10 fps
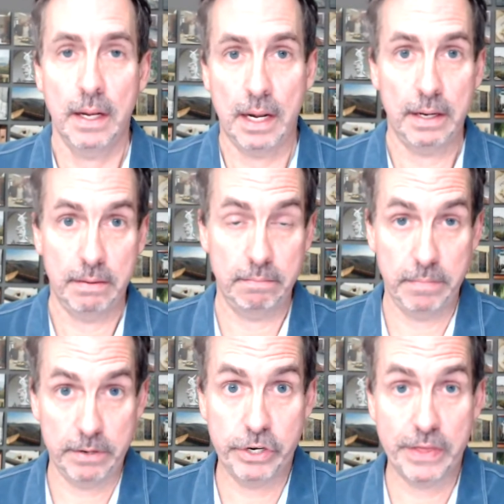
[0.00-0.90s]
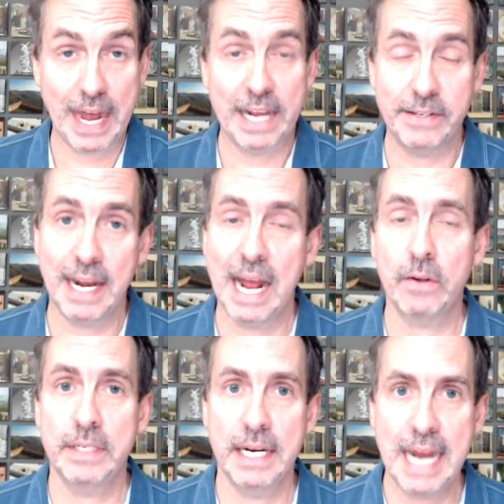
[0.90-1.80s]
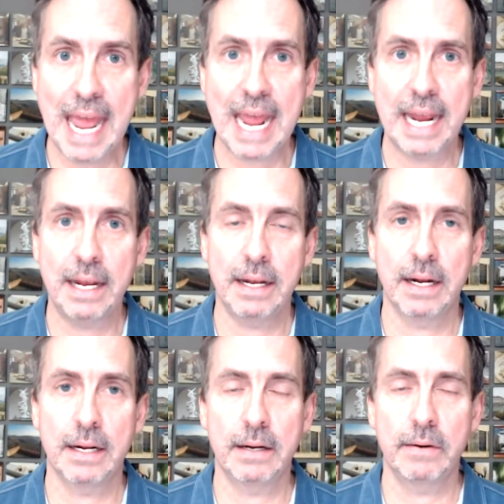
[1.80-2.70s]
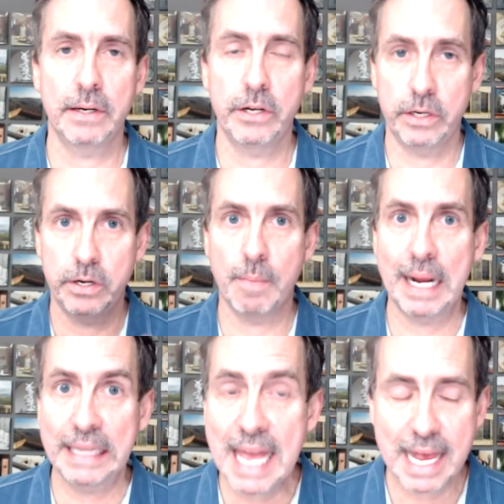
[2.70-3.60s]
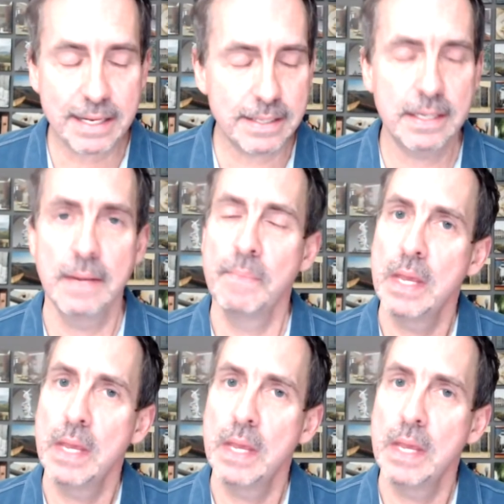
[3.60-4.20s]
that I sent out today to my list,